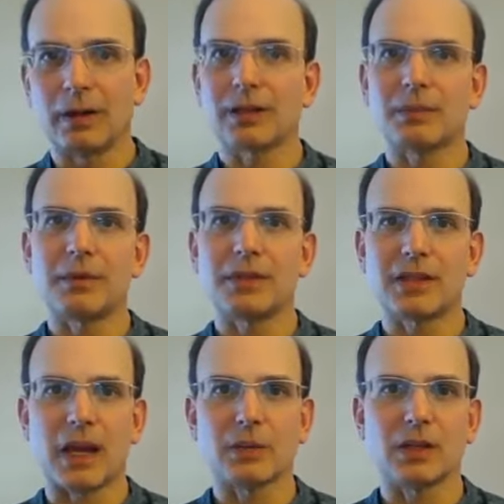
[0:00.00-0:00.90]

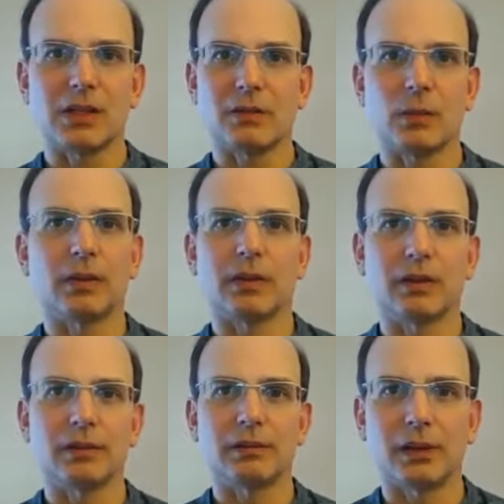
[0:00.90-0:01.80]
exceptions, even
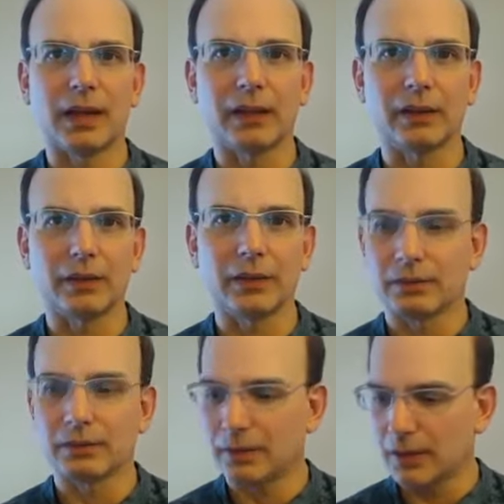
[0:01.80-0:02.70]
within the light
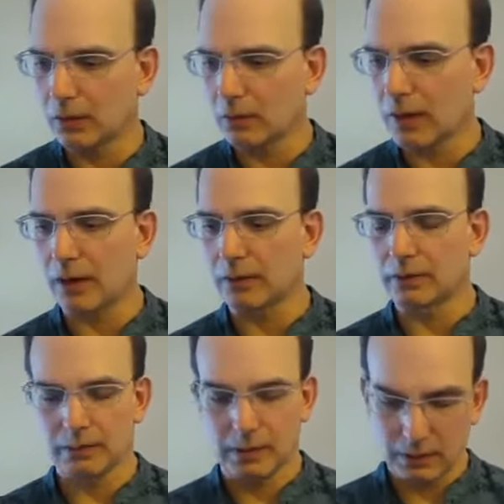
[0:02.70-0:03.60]
leader, you know, crowd,
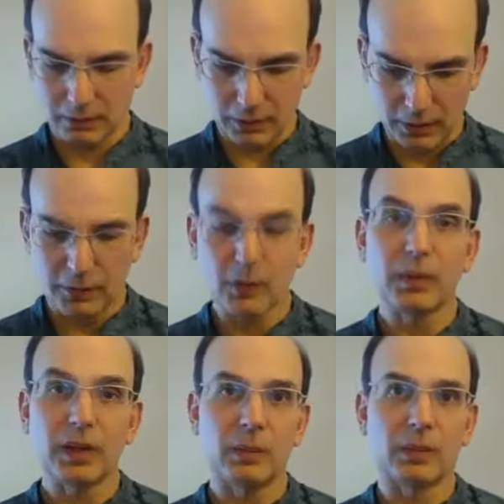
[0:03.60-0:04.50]
very few
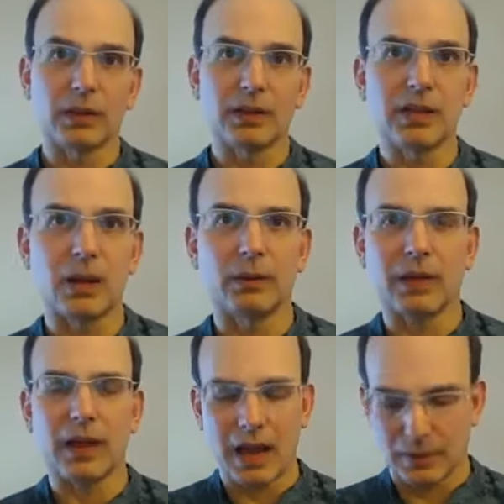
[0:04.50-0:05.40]
people can say with
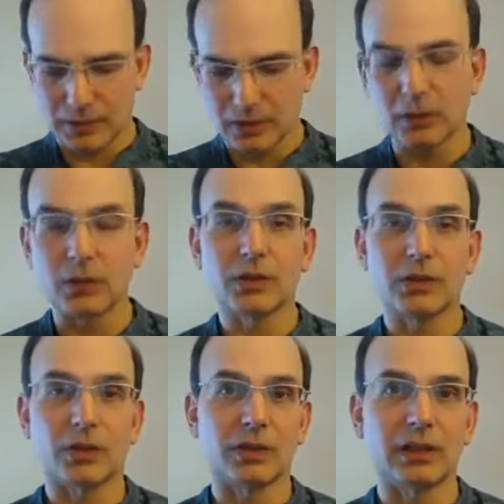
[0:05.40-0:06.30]
absolute
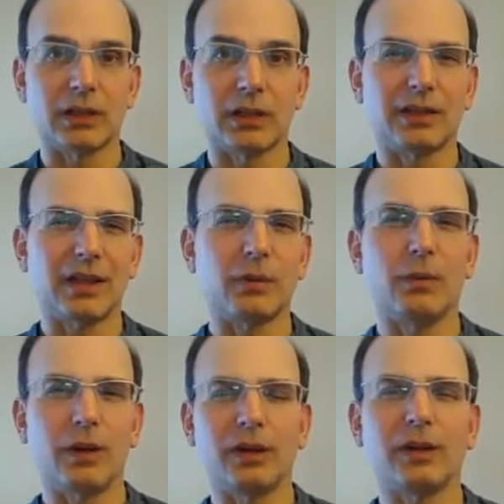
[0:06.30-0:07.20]
certainty that they
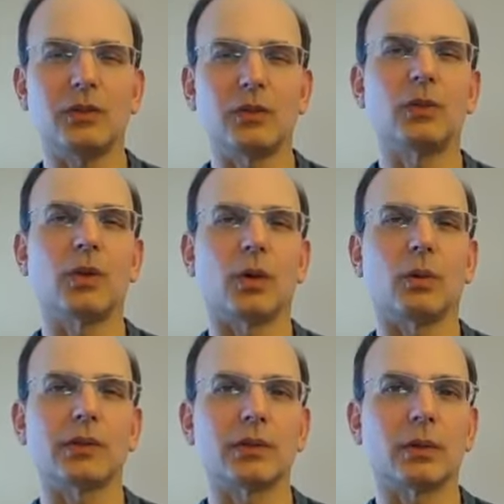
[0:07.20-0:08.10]
really do know
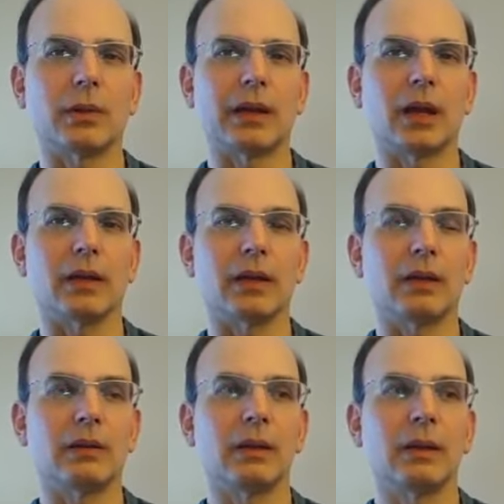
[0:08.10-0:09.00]
what's going on.
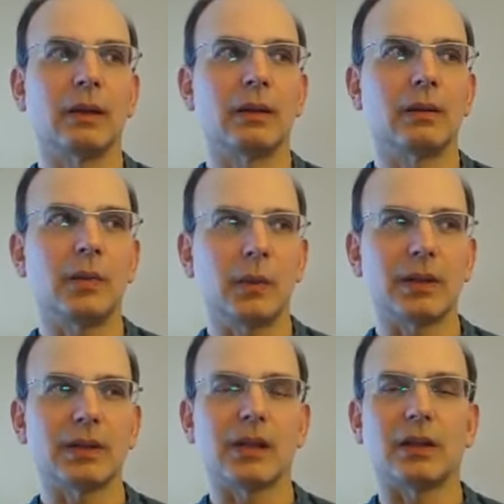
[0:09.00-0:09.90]
And the people
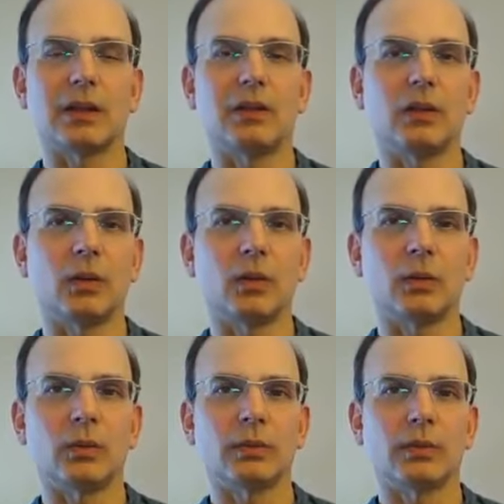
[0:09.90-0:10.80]
that say they do